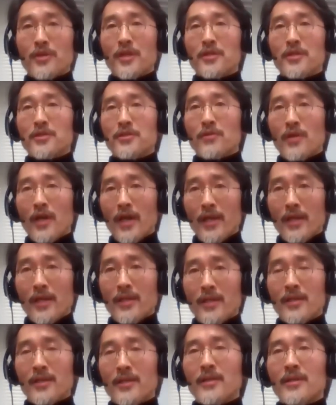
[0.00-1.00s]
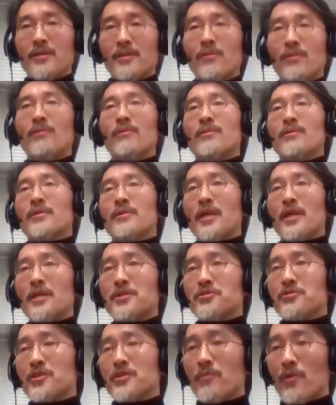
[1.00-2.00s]
After this interview for
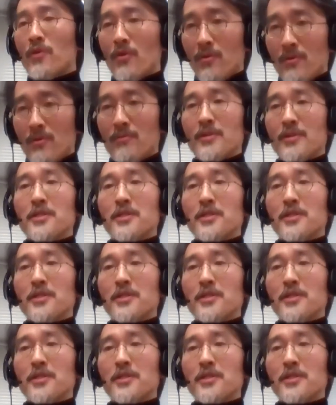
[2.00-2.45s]
one hour,